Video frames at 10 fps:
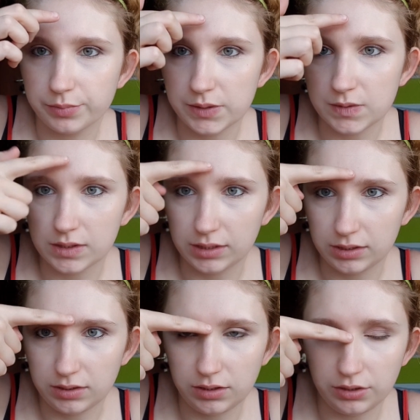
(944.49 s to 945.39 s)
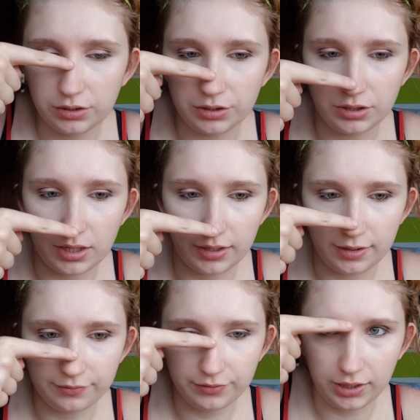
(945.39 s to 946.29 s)
Basically here I
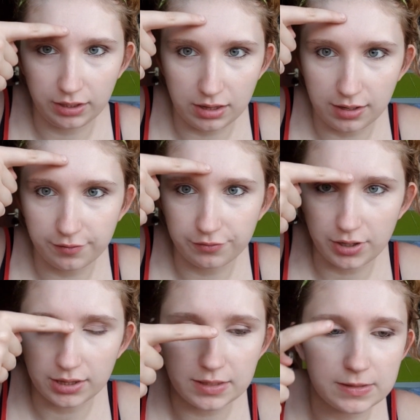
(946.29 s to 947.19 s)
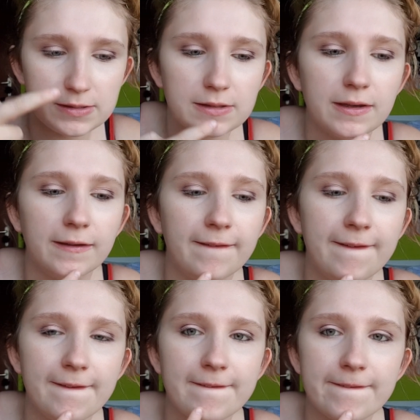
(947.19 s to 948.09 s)
have like a lot of redness, and
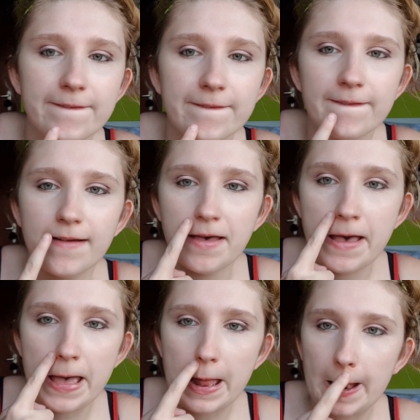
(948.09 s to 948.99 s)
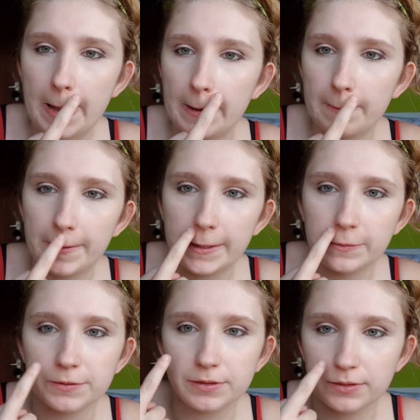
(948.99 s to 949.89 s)
here too, and under my
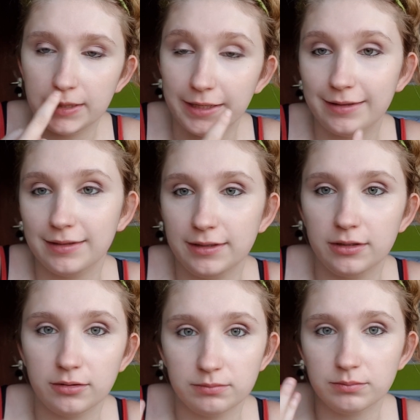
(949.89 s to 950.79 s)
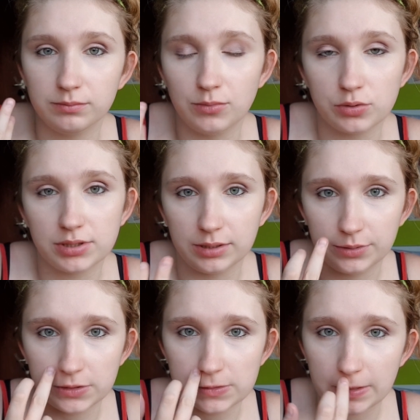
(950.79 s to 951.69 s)
nose lately, mostly
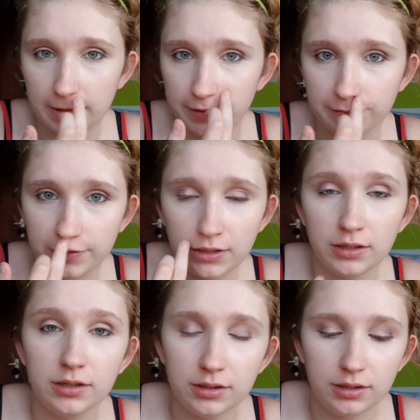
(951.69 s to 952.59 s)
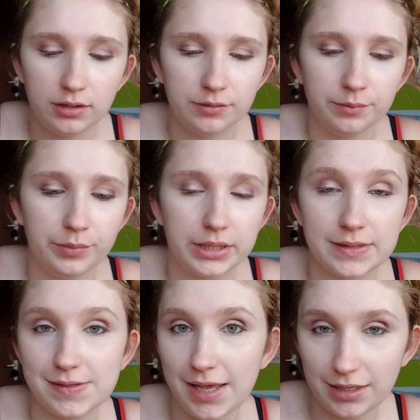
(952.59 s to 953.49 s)
because I have been
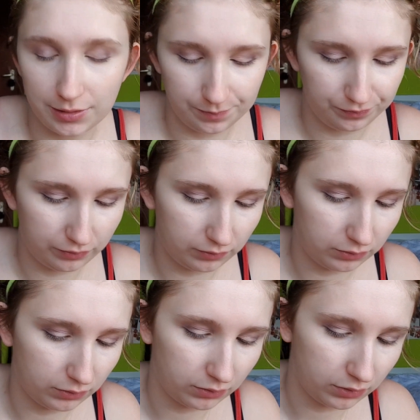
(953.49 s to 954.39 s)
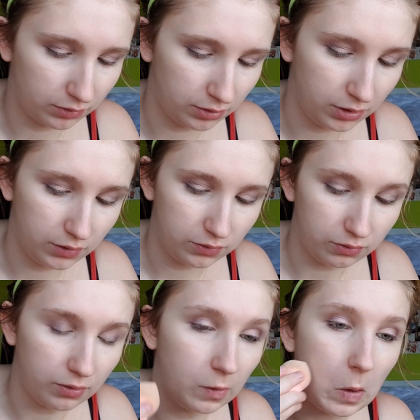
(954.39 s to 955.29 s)
sick,
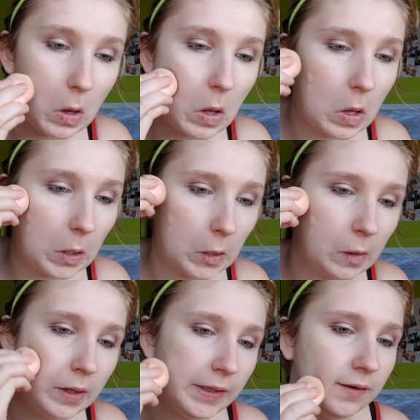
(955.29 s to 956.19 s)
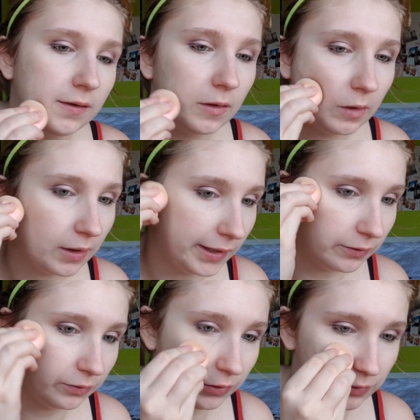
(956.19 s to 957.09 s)
so I
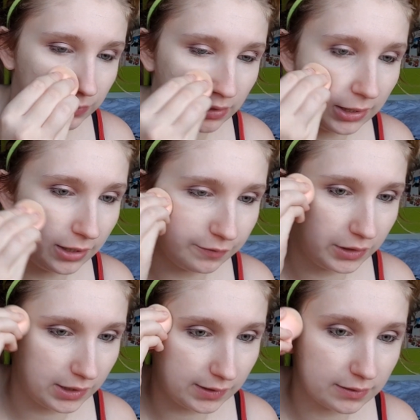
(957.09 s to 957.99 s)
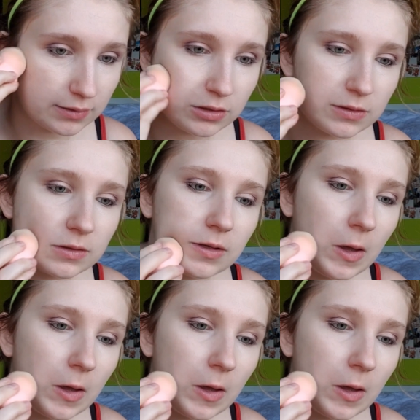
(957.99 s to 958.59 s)
don't use a lot of this, just